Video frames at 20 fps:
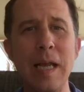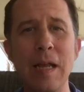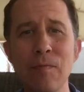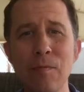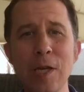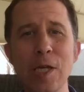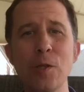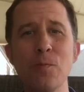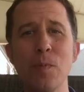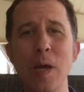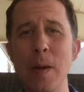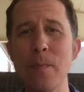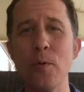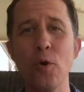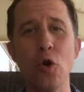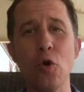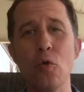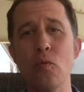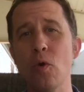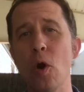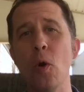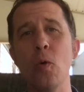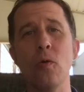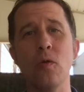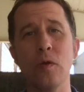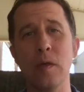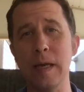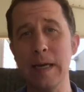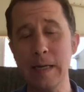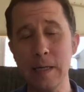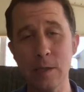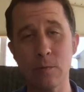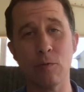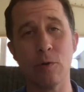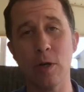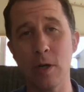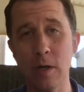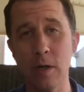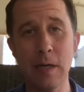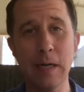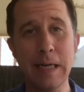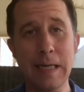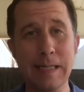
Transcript: These people who wrote things were